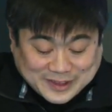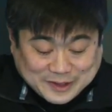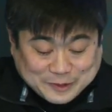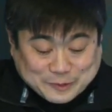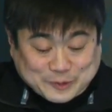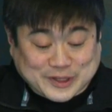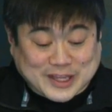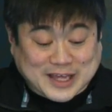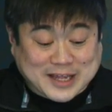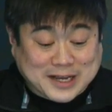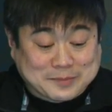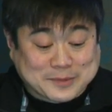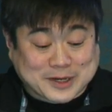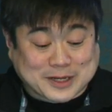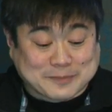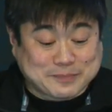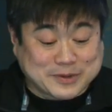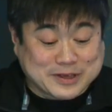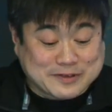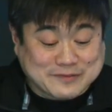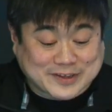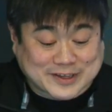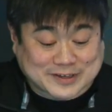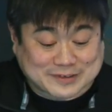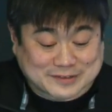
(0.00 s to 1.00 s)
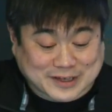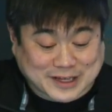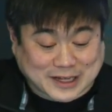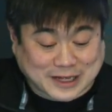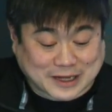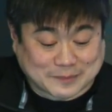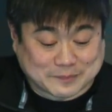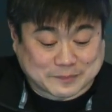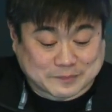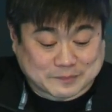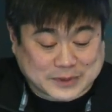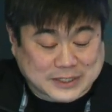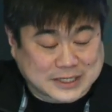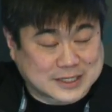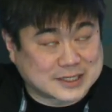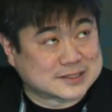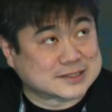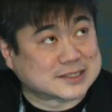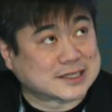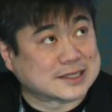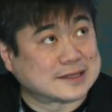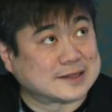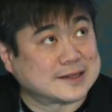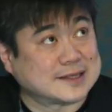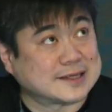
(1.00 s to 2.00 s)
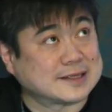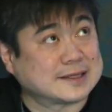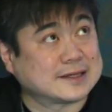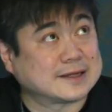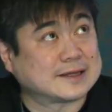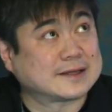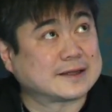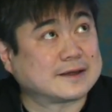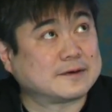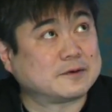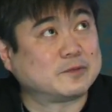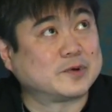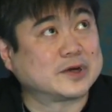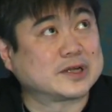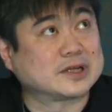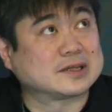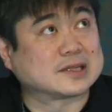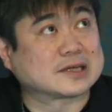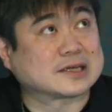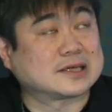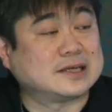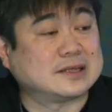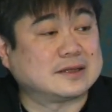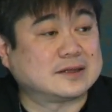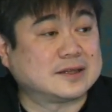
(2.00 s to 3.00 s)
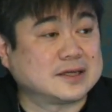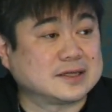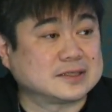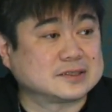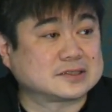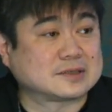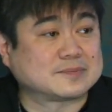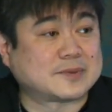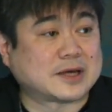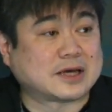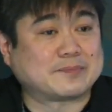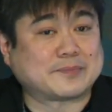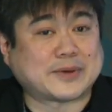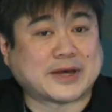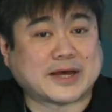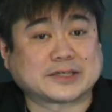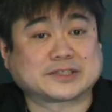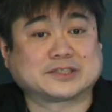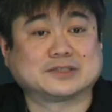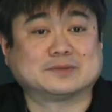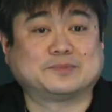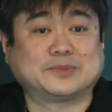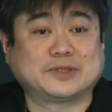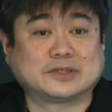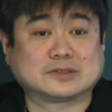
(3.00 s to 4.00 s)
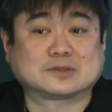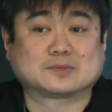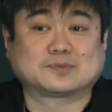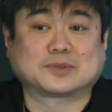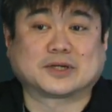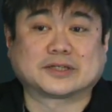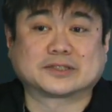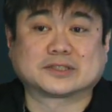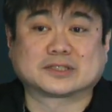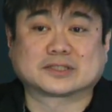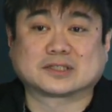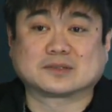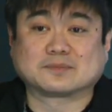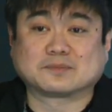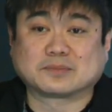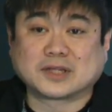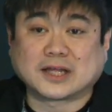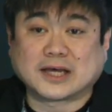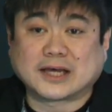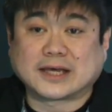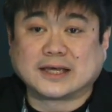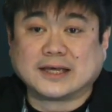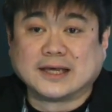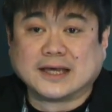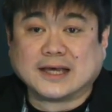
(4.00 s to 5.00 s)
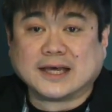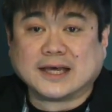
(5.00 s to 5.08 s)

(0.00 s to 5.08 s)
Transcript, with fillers: with that, I'm going to pivot um, because I think one of the key things about Passion Peers Projects in Play